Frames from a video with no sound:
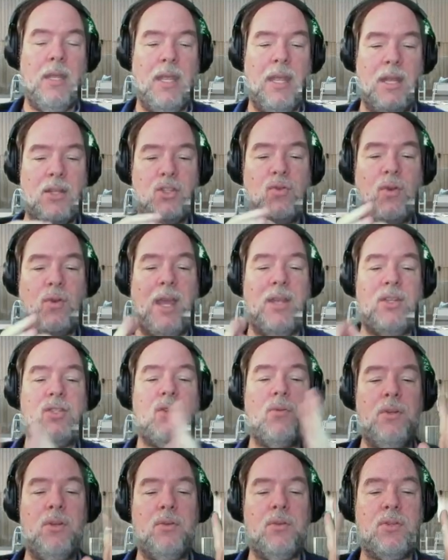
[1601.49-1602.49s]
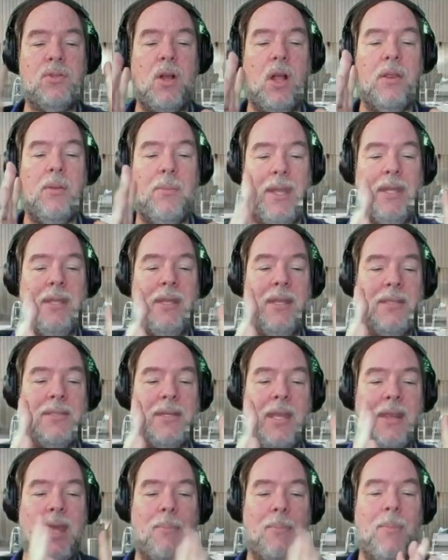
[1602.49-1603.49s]
It tries to reduce all the maintenance
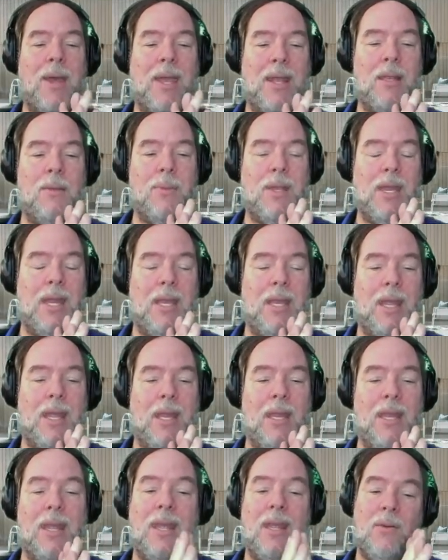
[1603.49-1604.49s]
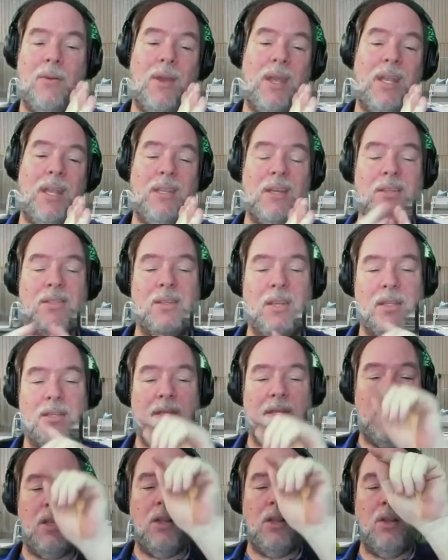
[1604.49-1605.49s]
on that by eliminating it. The way it does it
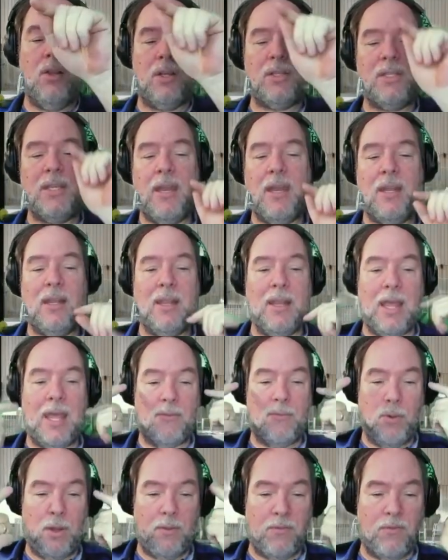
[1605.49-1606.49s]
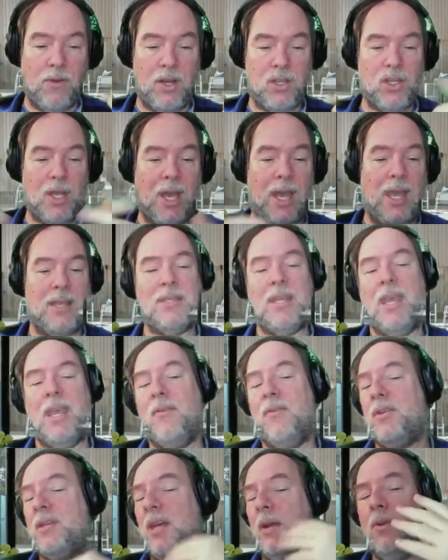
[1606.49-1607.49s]
is it looks at it like with fresh eyes.
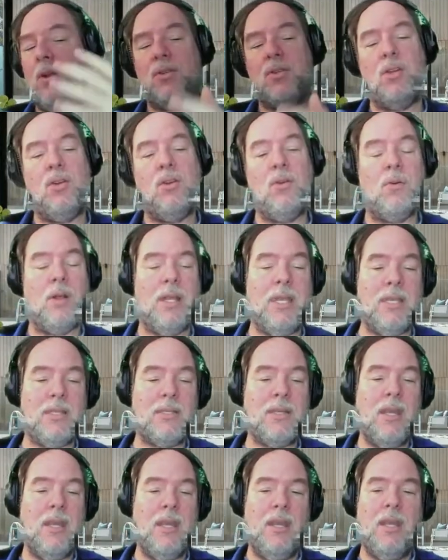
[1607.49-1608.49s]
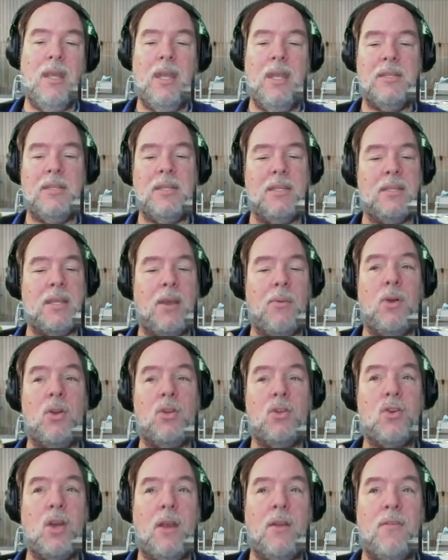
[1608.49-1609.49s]
Every time there's a new release, it says, I
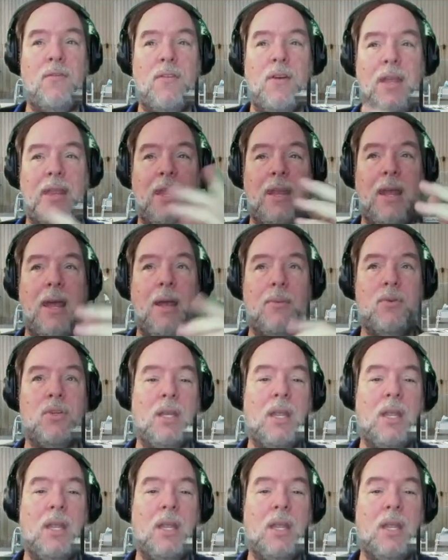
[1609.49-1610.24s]
want to try and find that object.